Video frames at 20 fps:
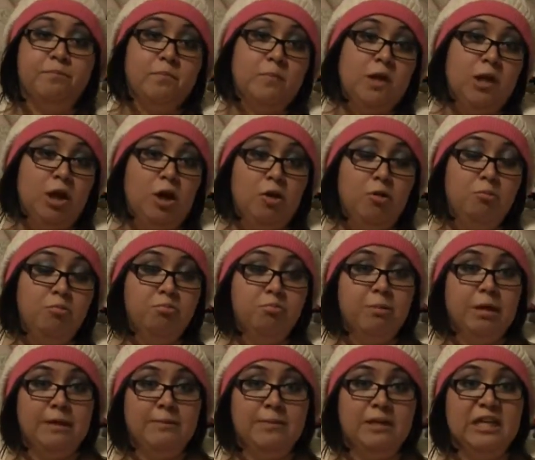You know,
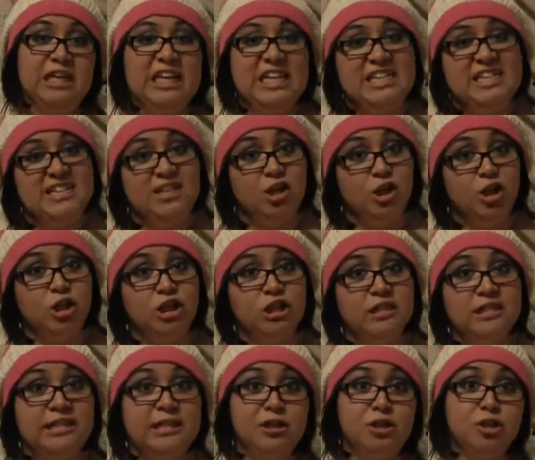maybe a his and
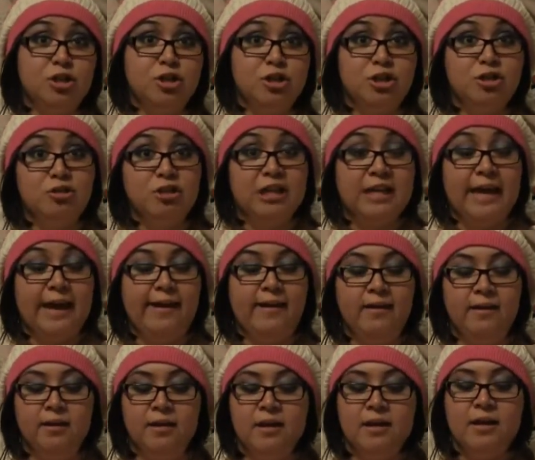hers t-shirt you can
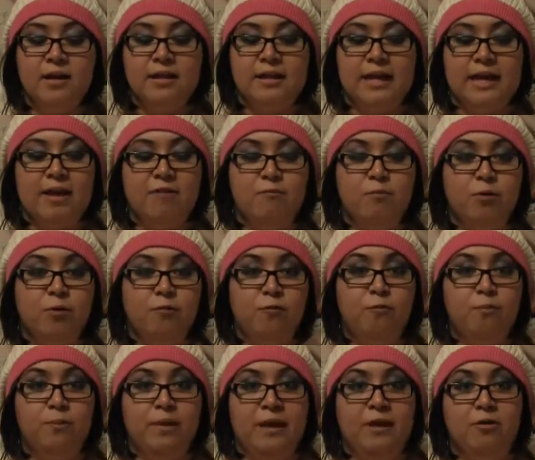get. They have
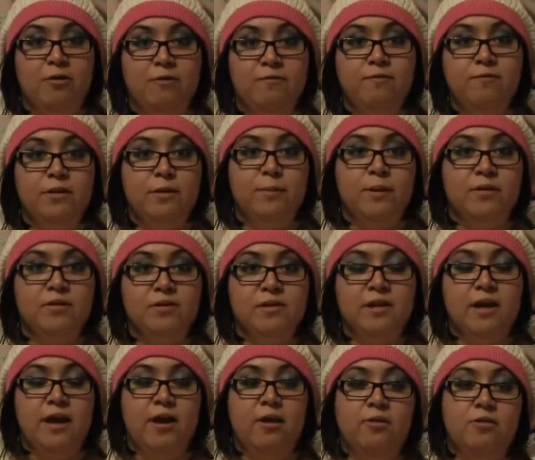both male and female
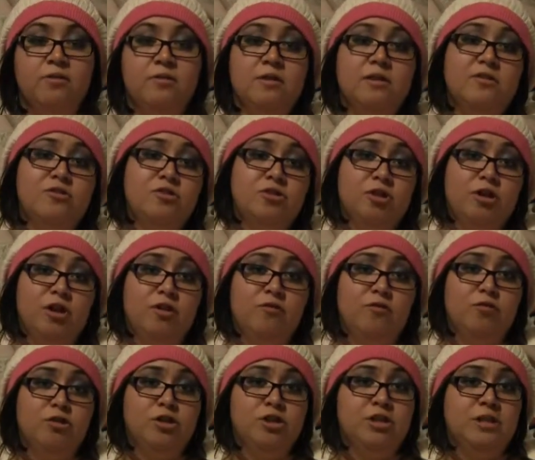styles. This shirt
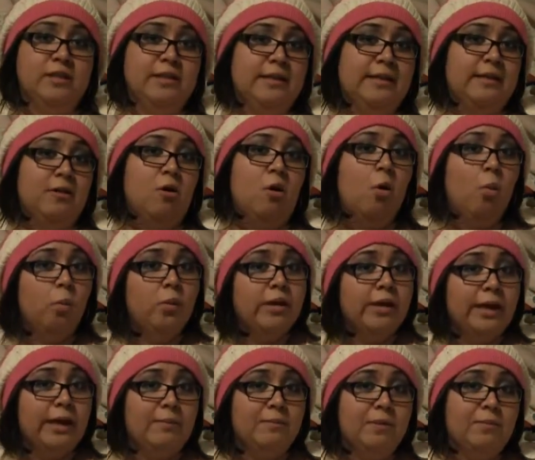unfortunately
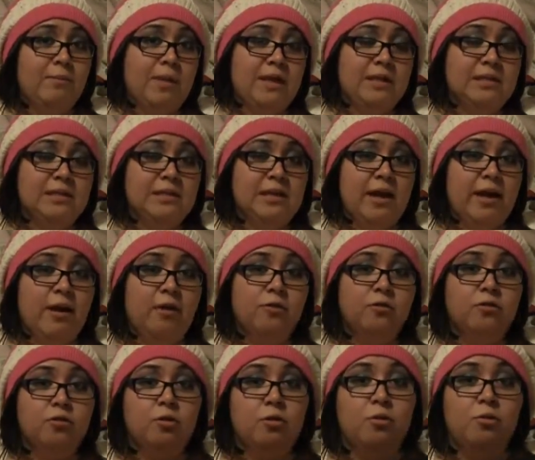only came in men's
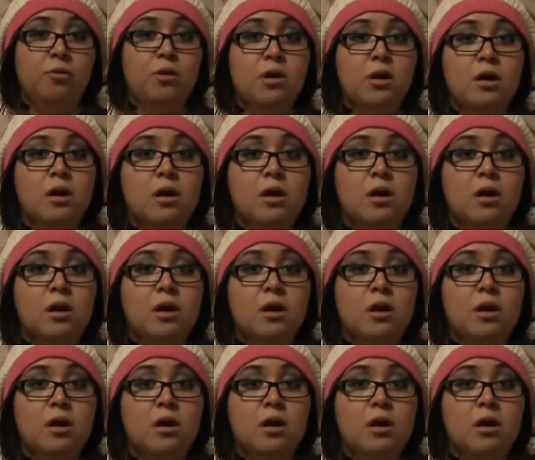styles, so